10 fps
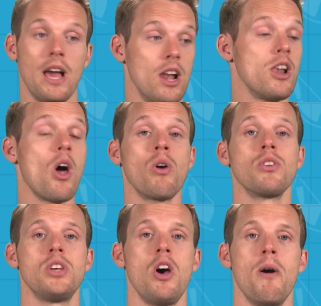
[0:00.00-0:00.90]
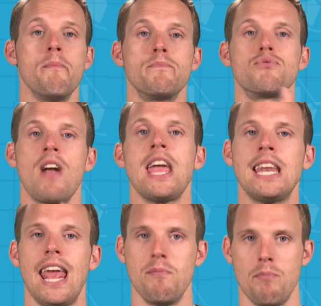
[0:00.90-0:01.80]
be a long-term
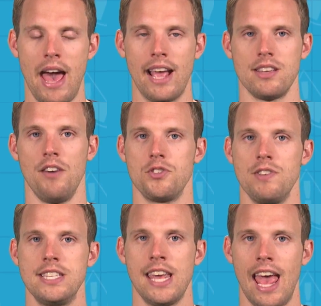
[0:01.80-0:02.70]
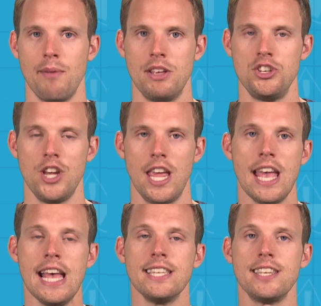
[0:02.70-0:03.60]
brain impact after eating MSG,
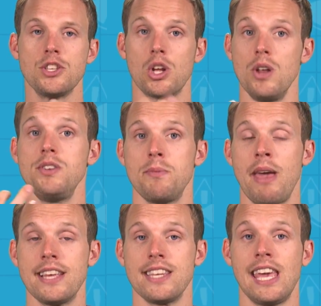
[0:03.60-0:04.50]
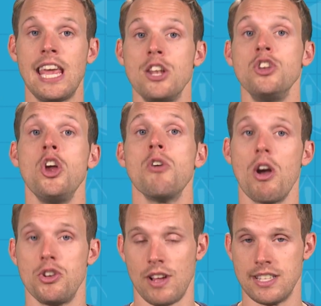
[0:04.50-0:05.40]
since glutamate is a key
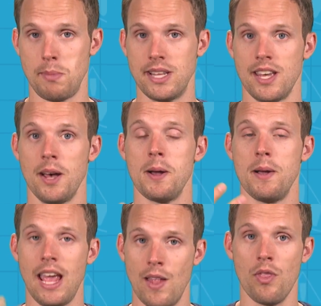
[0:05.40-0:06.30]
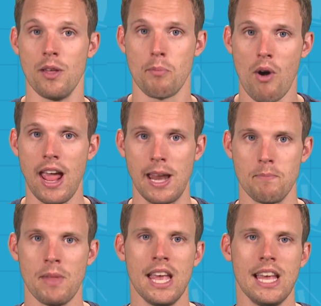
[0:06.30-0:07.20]
neurotransmitter in the
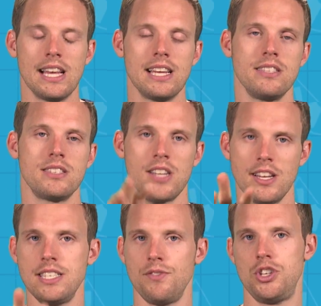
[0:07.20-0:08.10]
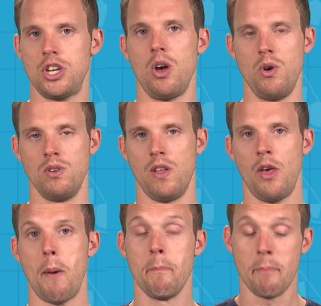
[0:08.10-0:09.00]
brain. Studies have shown
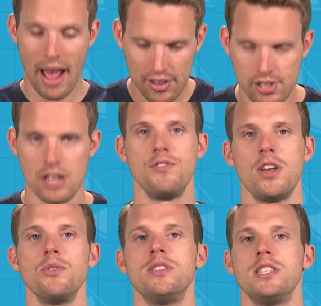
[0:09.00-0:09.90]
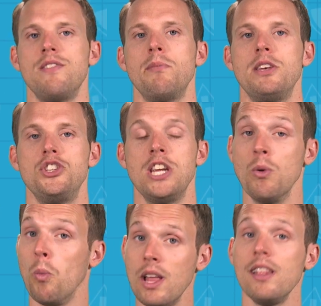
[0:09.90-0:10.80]
that massive doses of
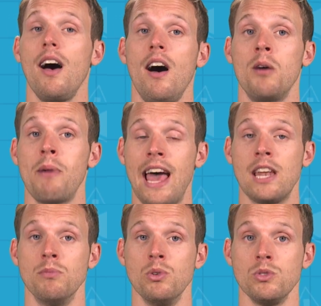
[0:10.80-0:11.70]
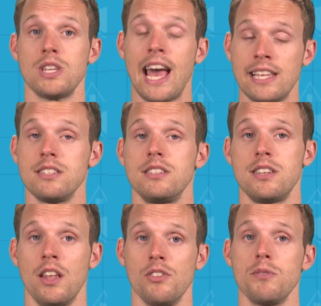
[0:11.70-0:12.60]
MSG will harm animals and
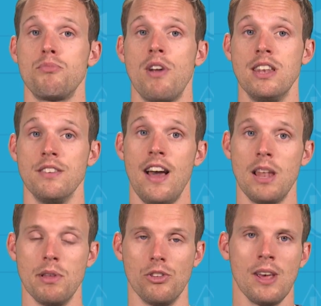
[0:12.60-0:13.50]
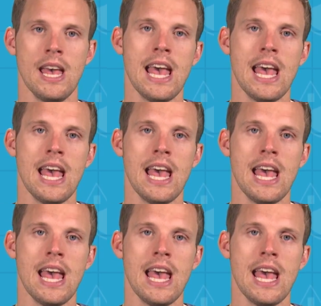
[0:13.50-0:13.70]
stunt brain developments,